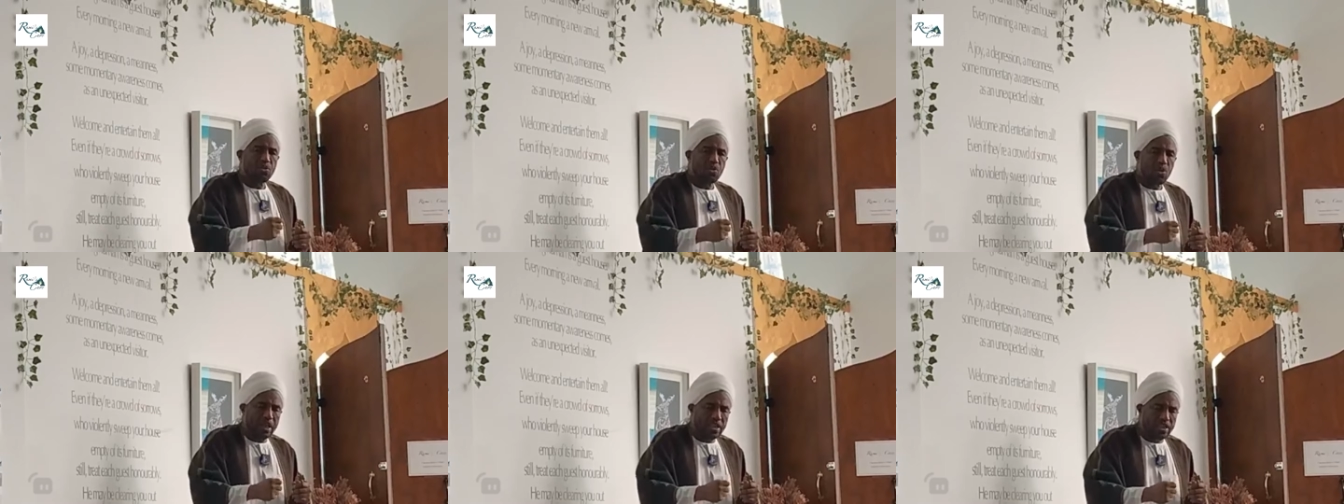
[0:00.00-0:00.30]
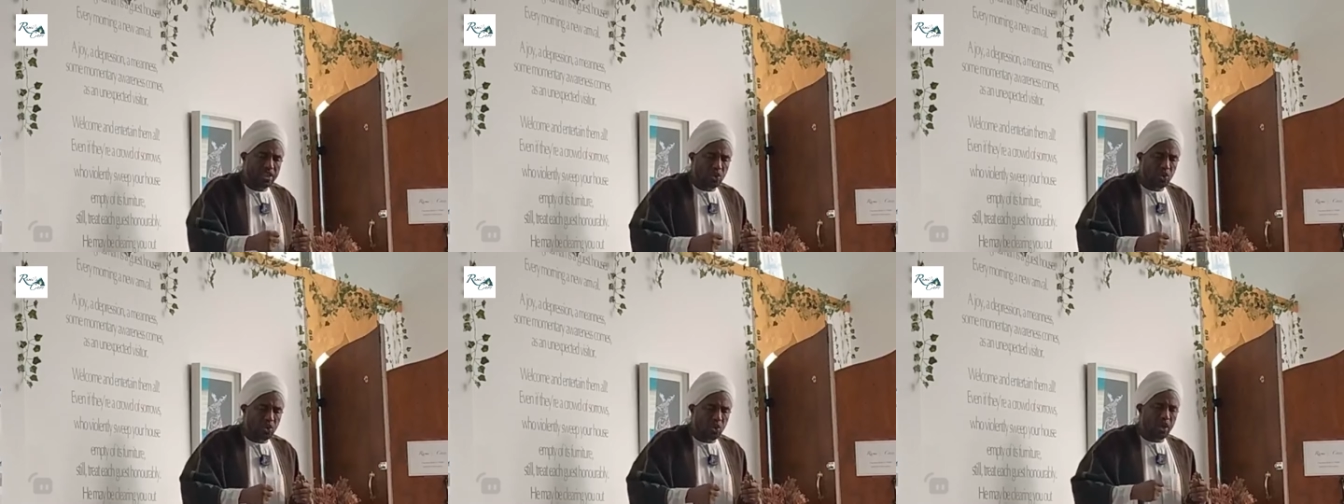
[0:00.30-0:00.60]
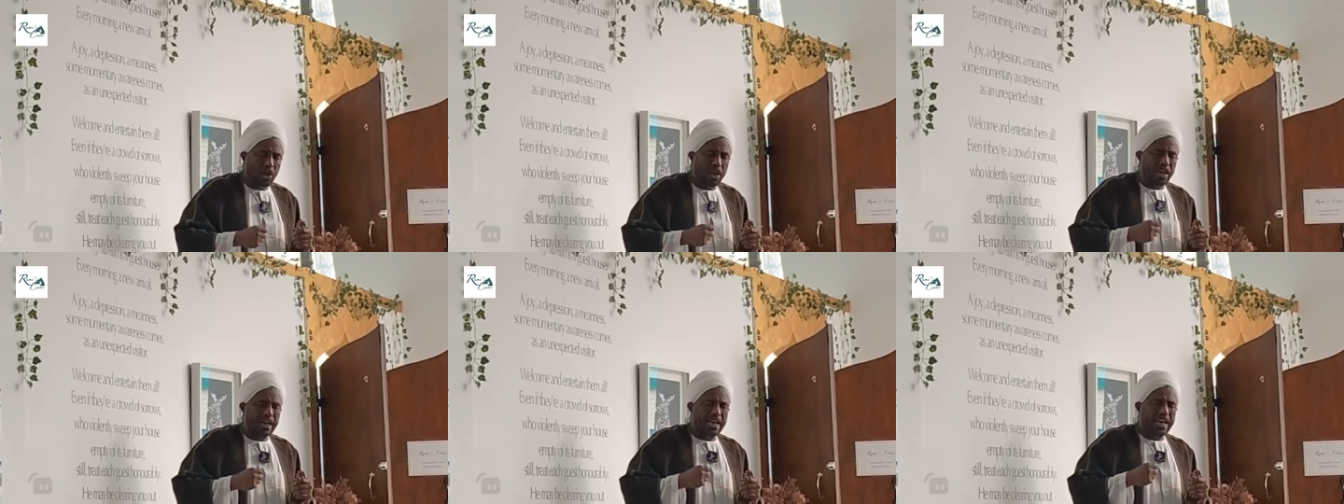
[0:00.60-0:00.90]
wanted
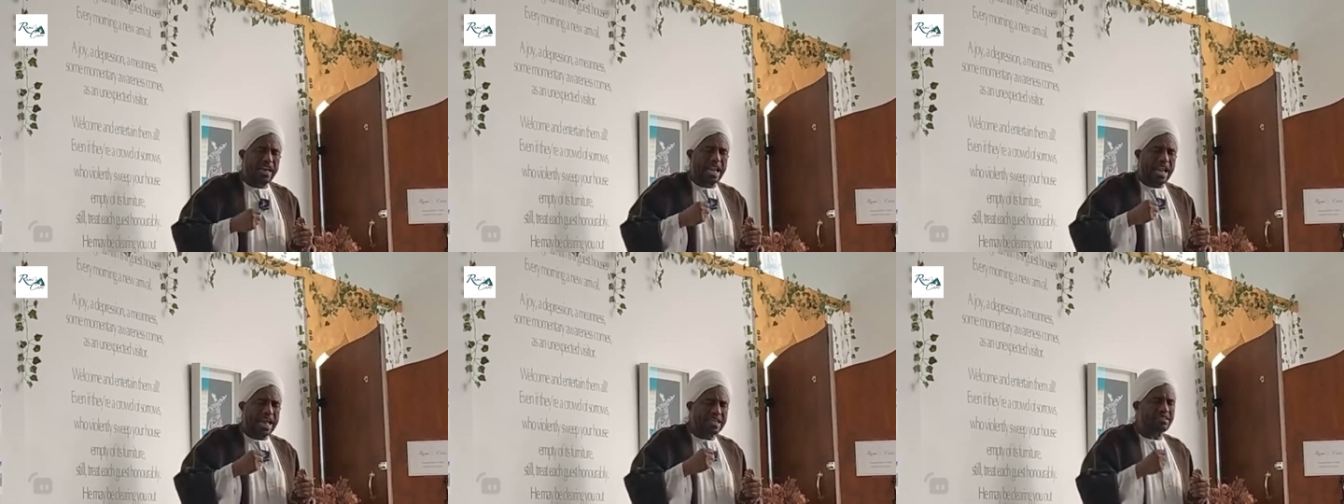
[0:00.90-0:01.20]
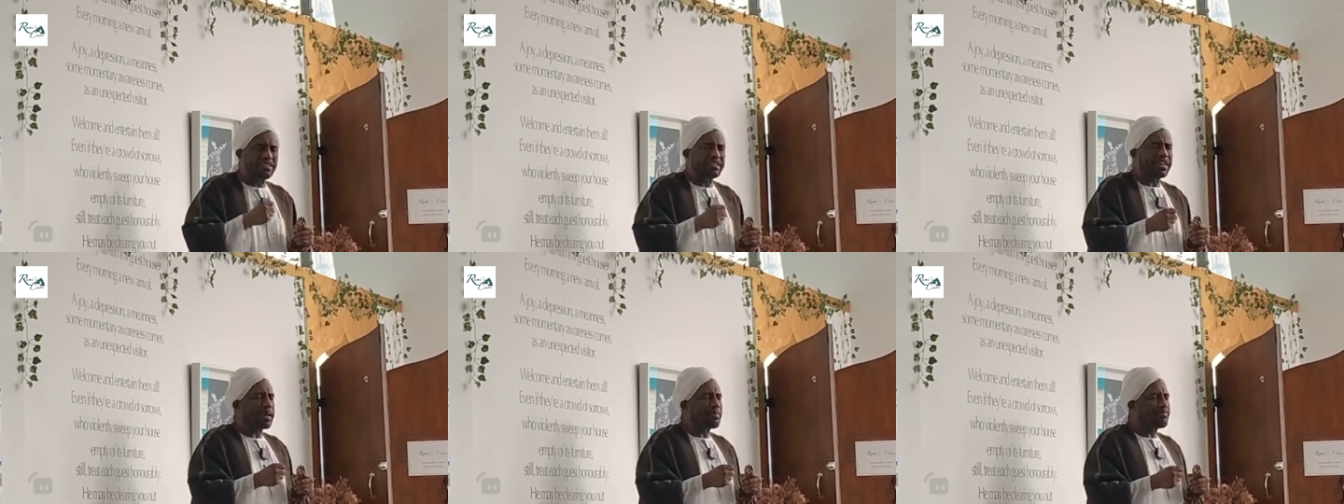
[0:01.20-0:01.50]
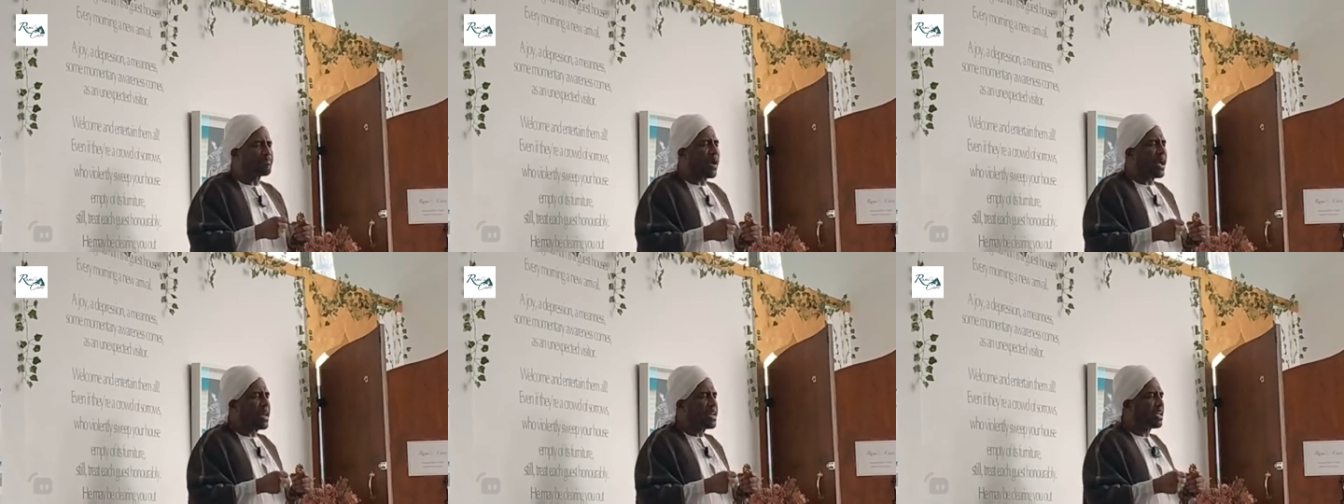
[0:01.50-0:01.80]
to cleanse the
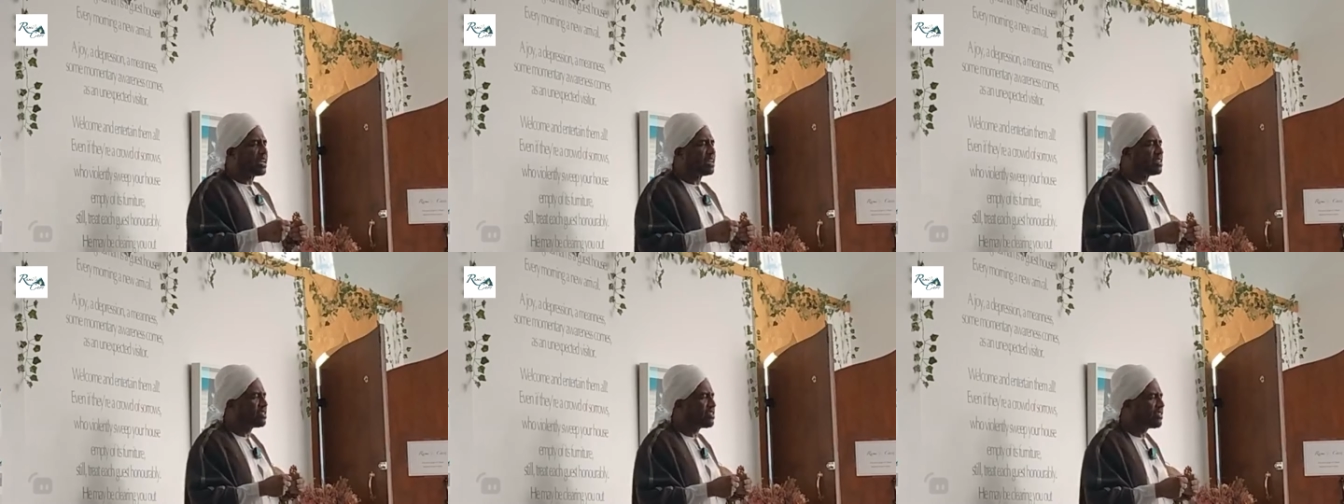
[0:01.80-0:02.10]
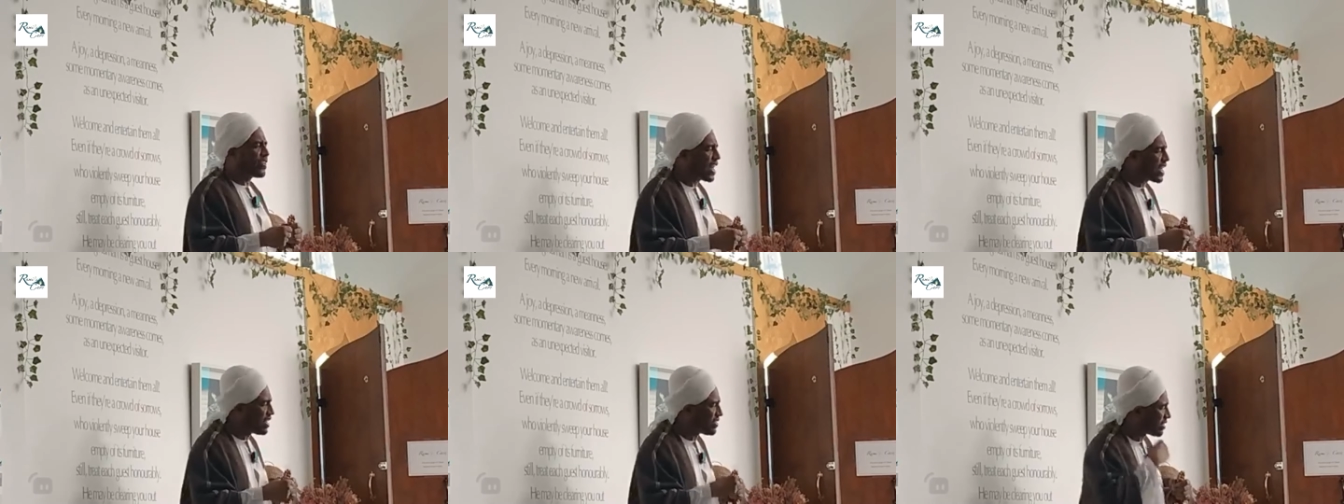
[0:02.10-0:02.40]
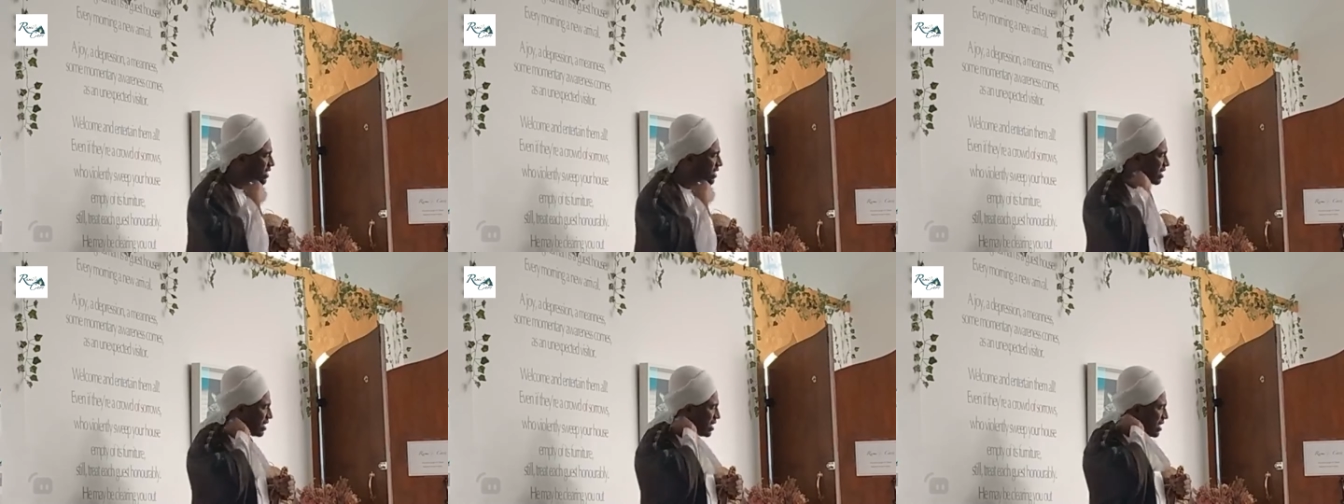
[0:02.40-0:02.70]
companions first,